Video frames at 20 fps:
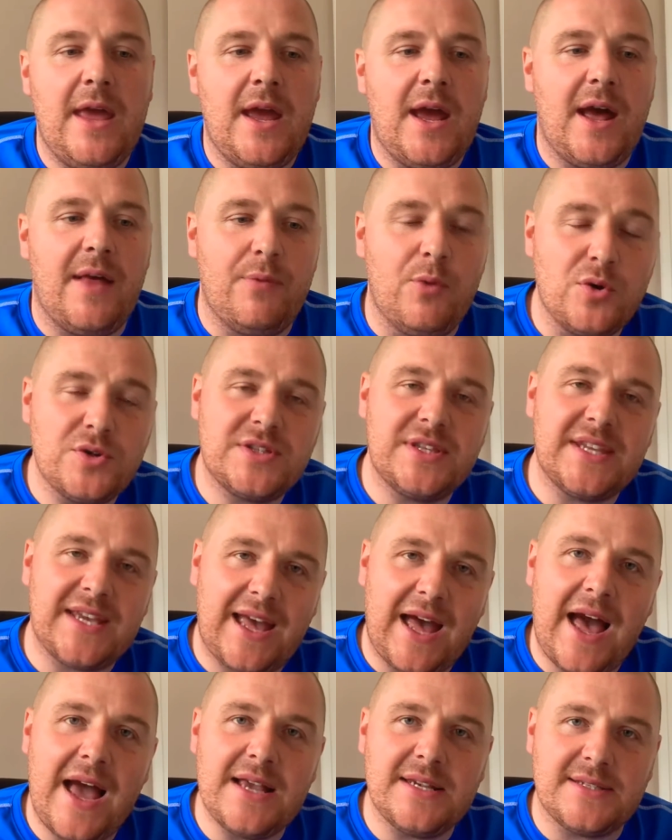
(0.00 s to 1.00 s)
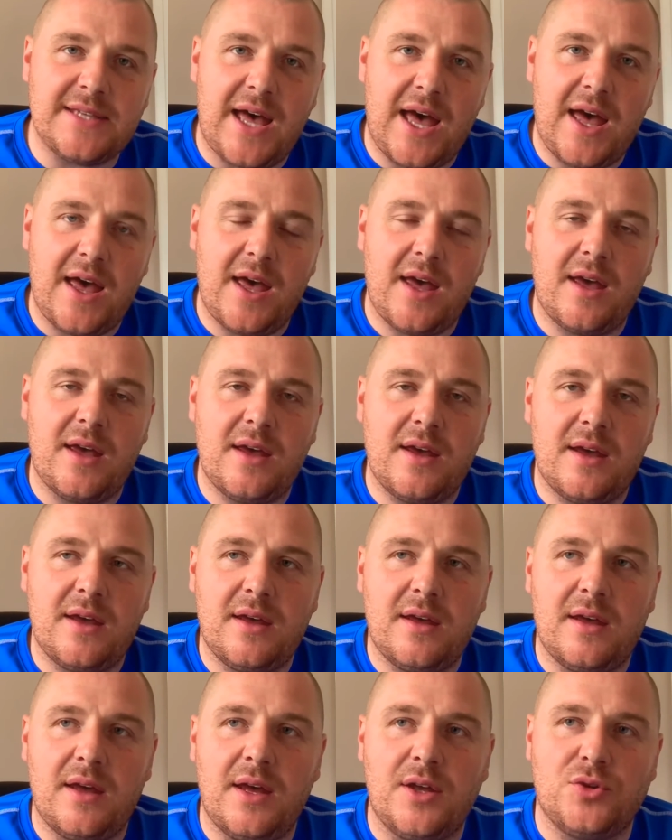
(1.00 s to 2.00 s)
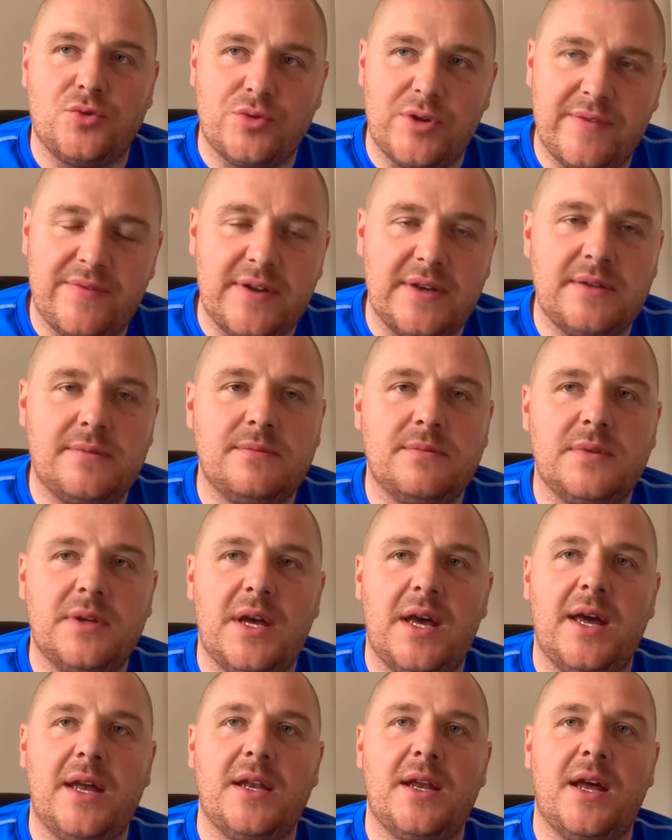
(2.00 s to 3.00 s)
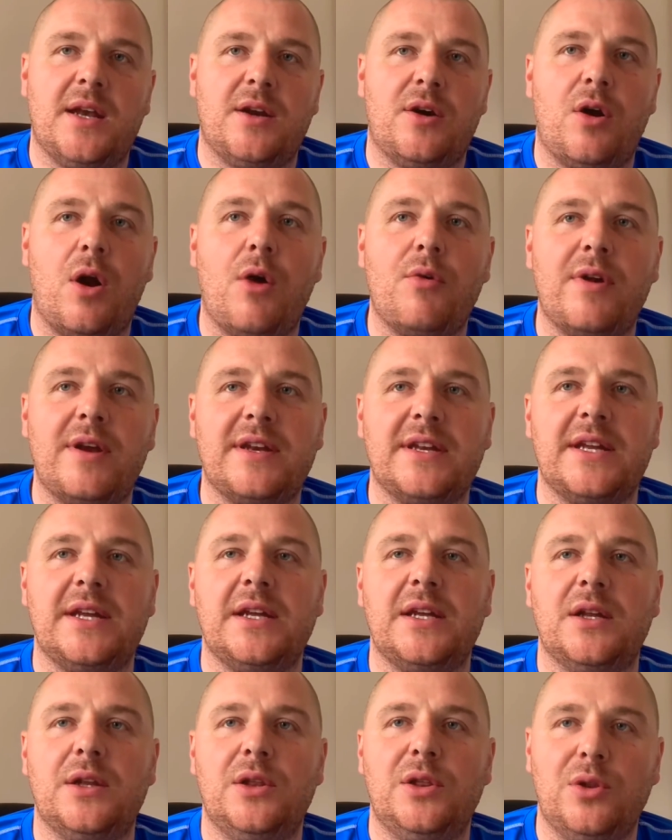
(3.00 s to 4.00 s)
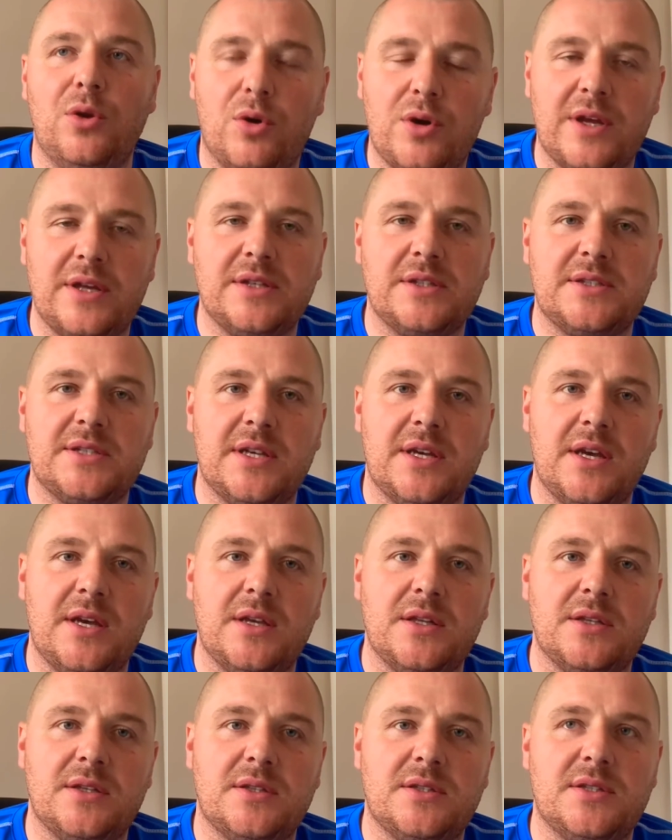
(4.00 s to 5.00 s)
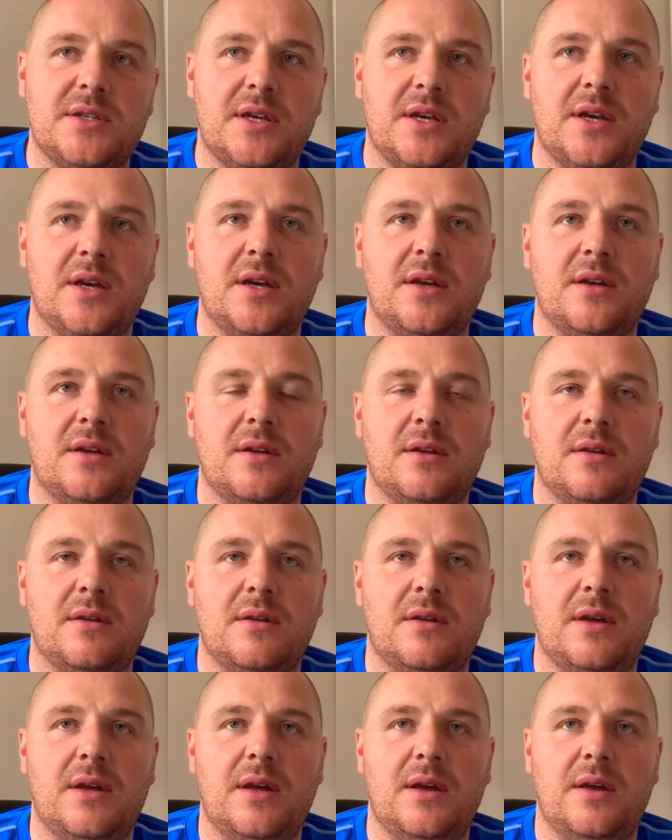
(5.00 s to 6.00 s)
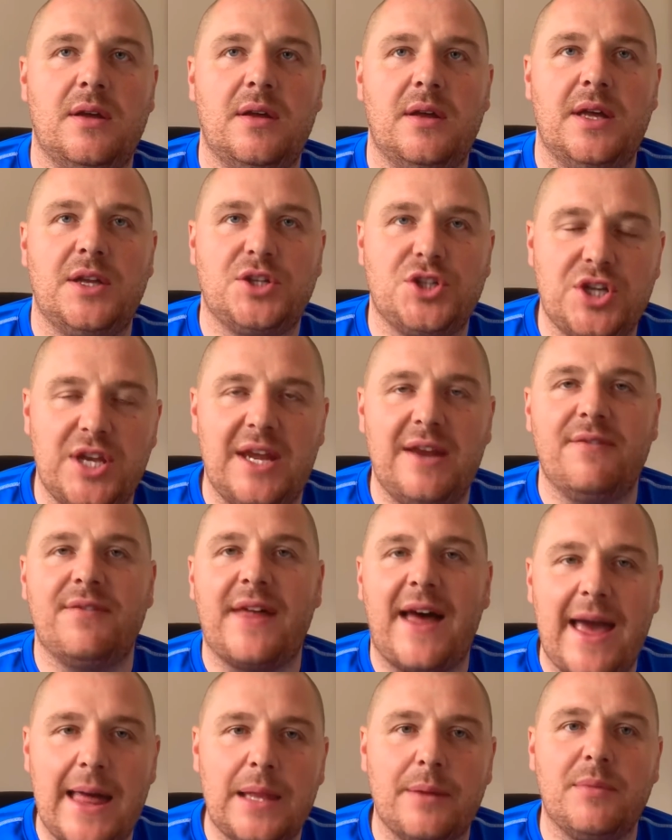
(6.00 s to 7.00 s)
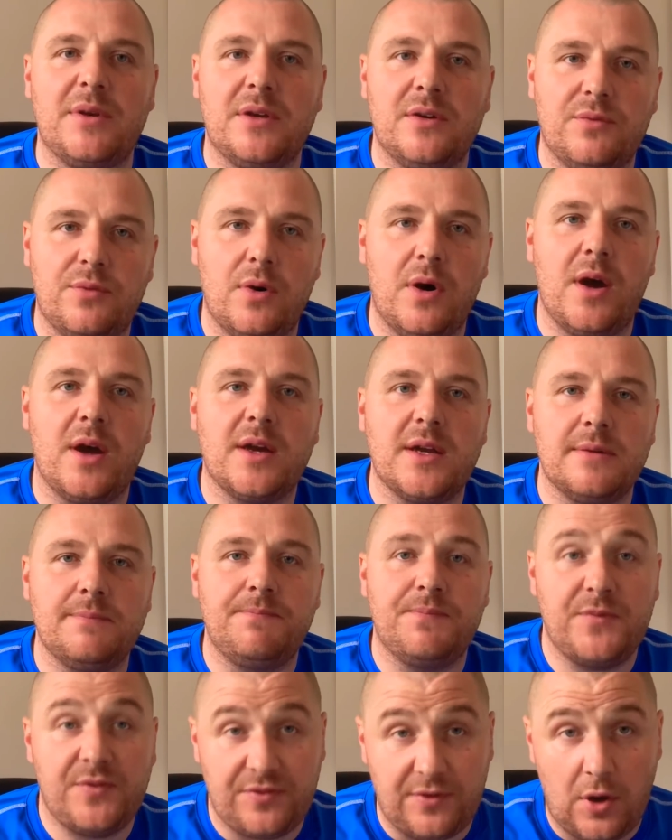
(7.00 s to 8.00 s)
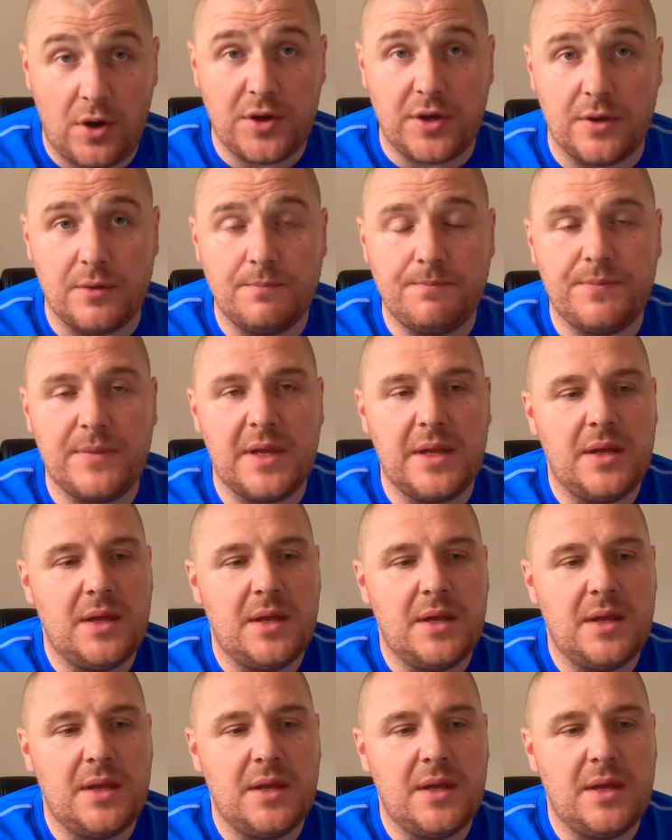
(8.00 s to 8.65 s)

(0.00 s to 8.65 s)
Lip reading: And those are the guys that are driven and are already looking to achieve that element of working for you.